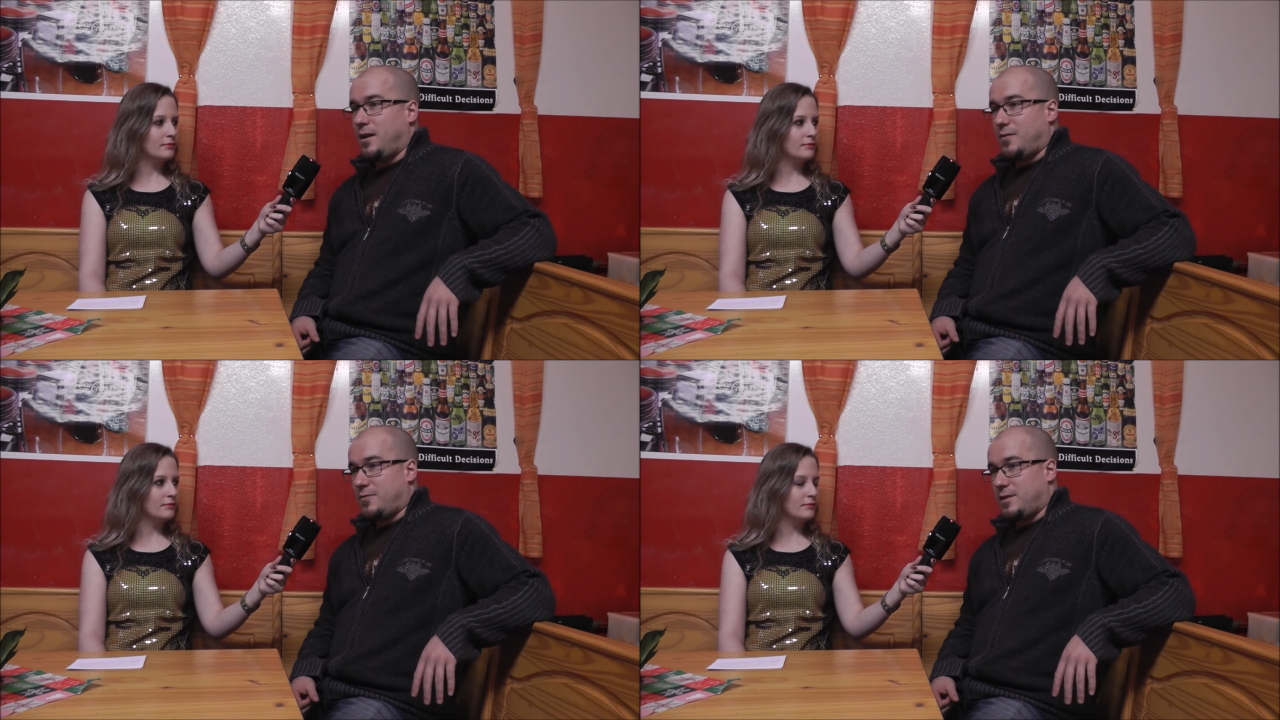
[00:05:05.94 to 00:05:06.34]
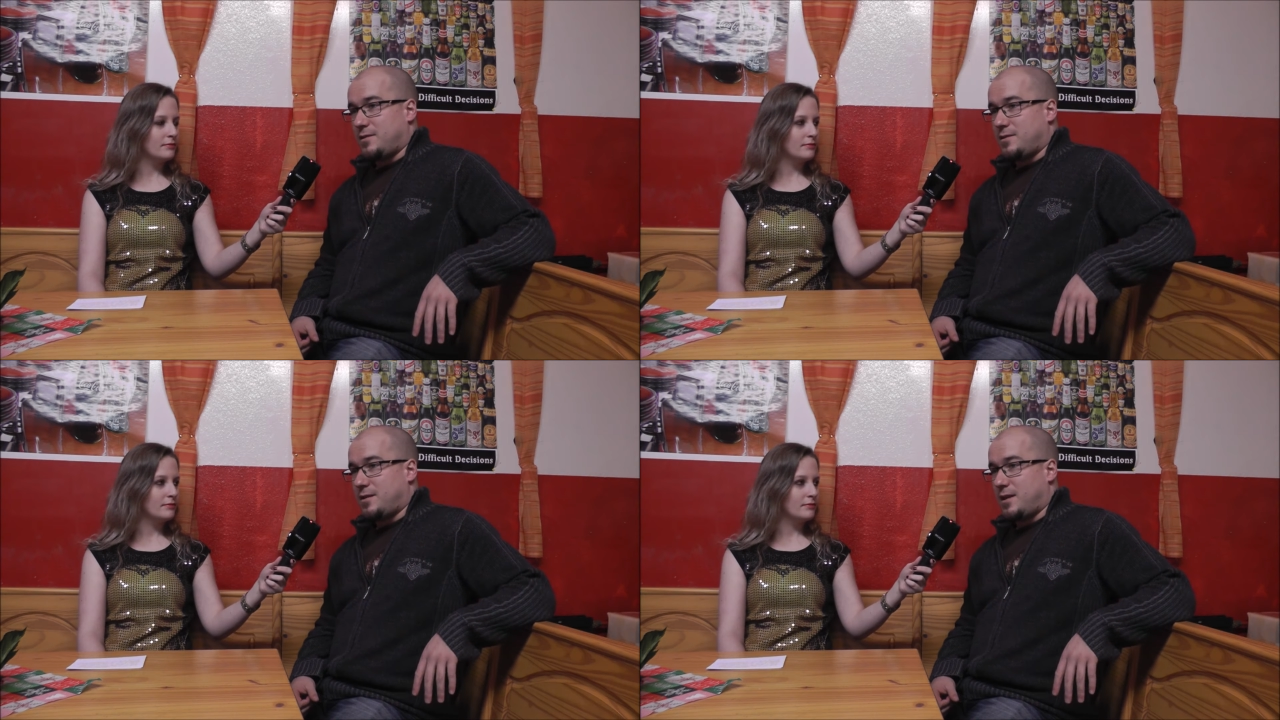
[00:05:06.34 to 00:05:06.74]
Speaker 1: for
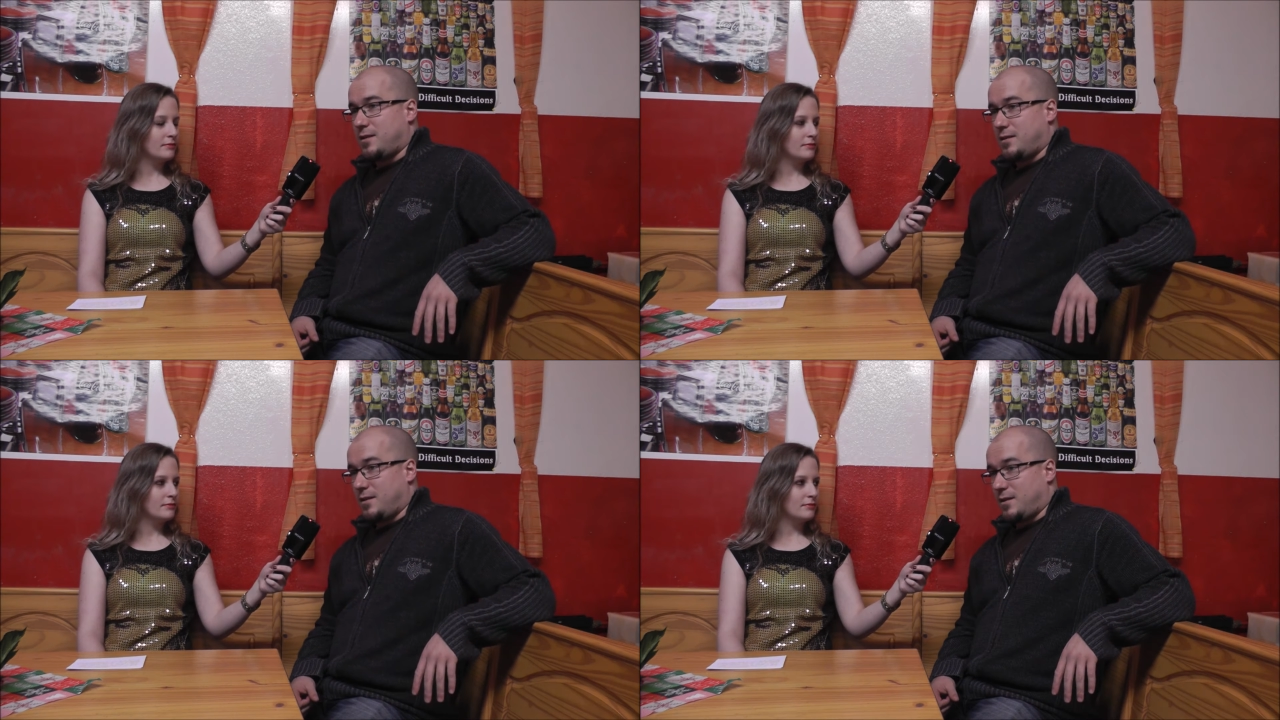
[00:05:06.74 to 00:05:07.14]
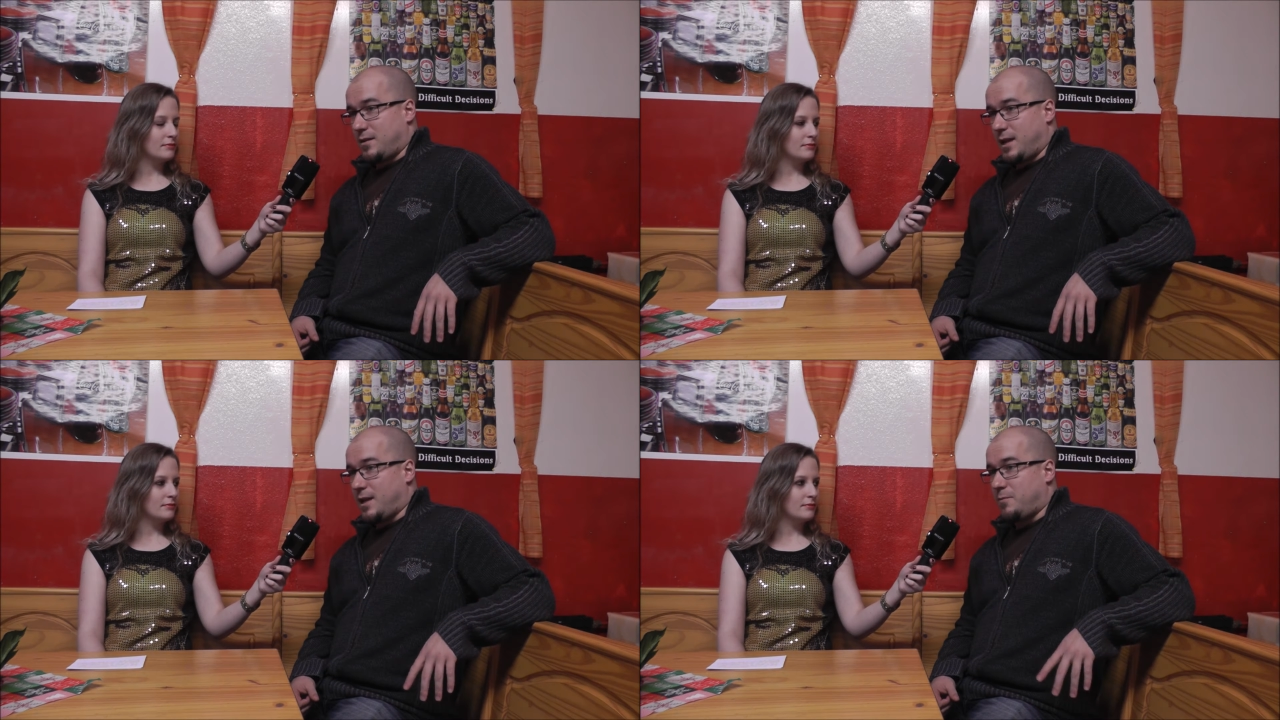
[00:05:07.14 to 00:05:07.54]
instance, at uh,
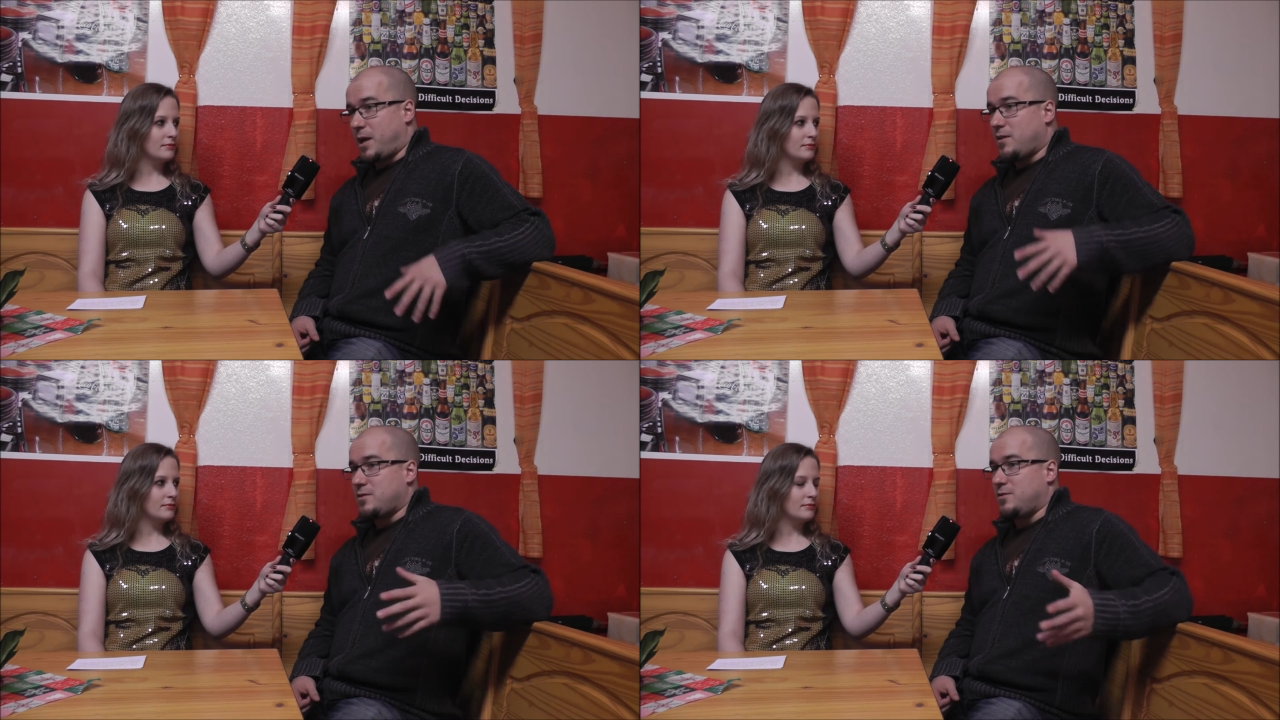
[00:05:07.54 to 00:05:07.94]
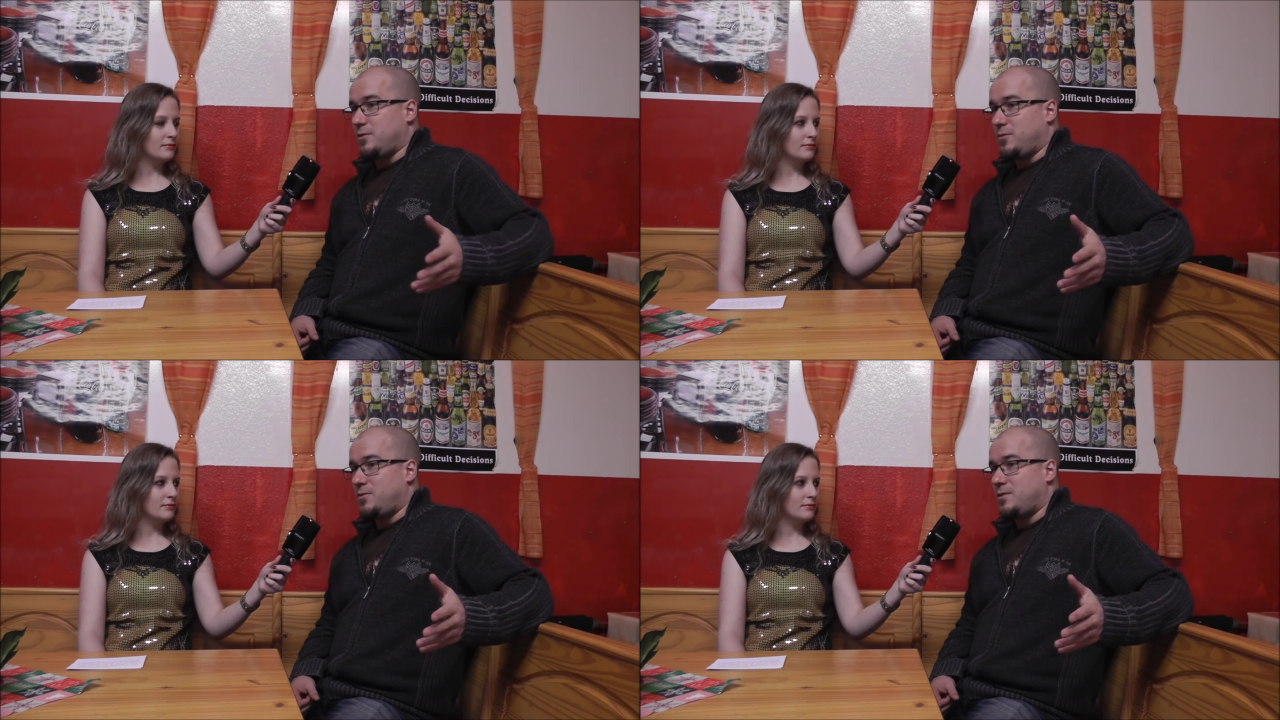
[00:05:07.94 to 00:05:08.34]
naked Belgian
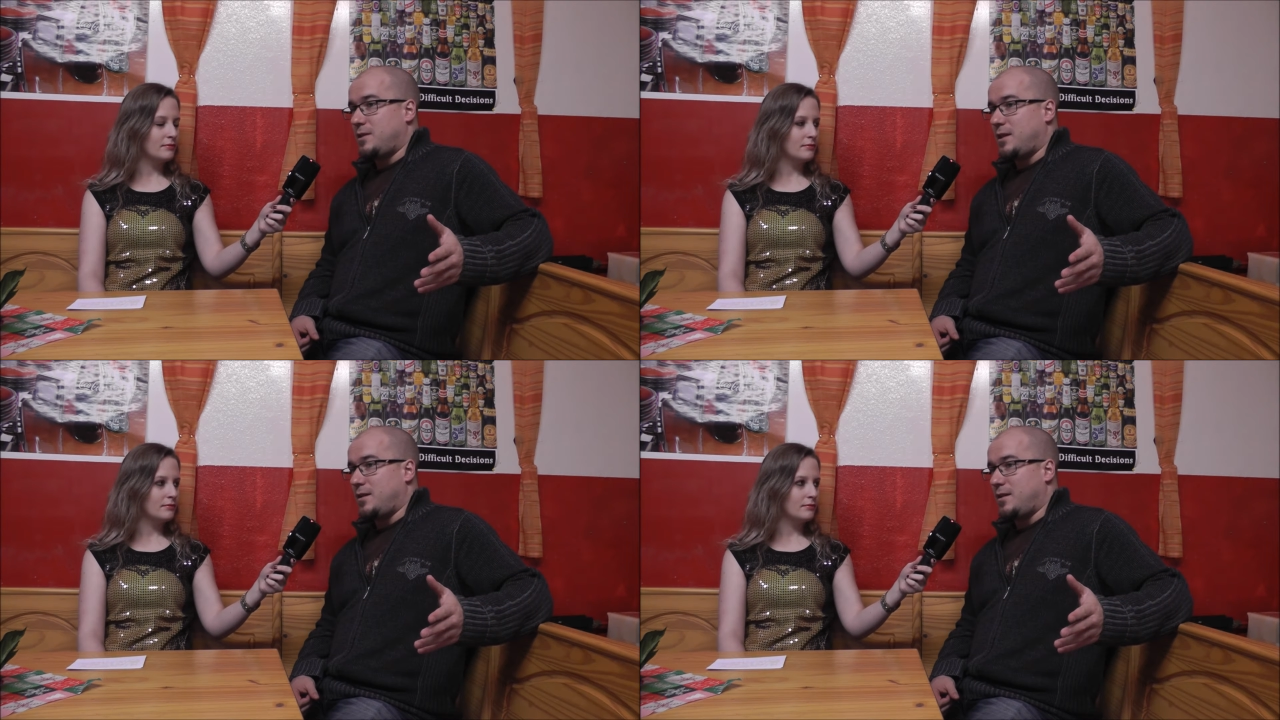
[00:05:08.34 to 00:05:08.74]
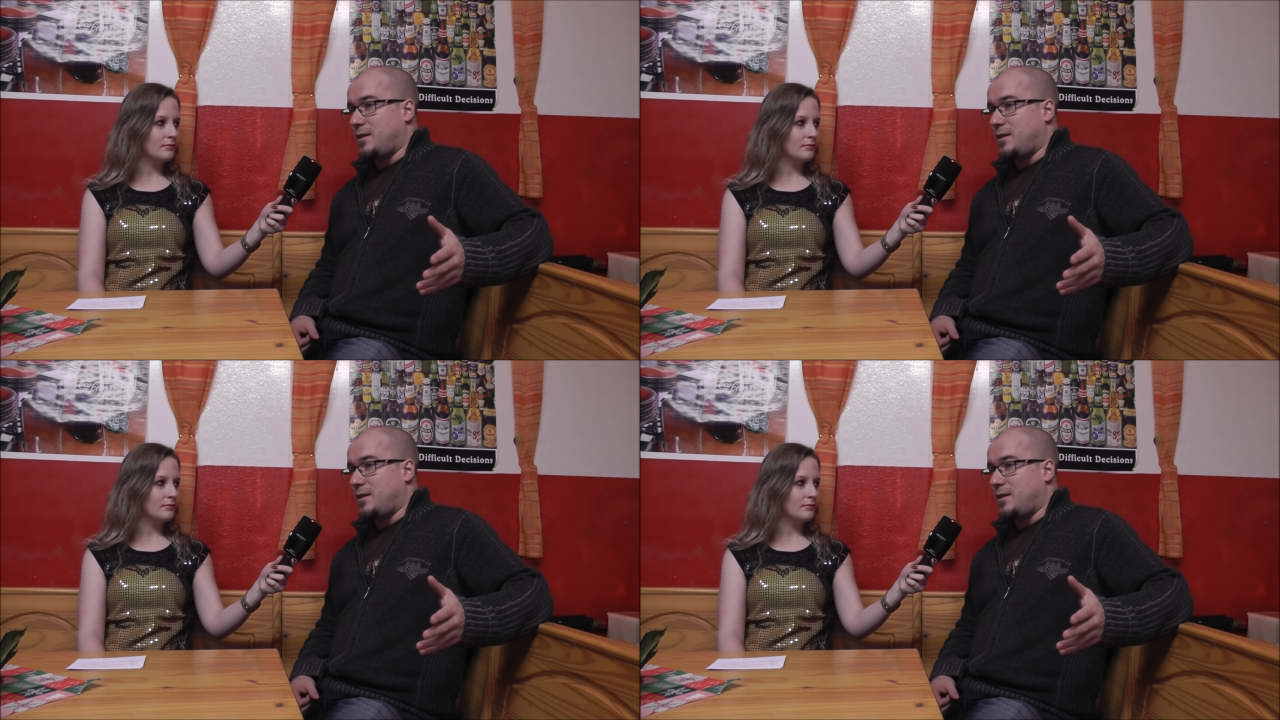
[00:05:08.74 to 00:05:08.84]
dudes, then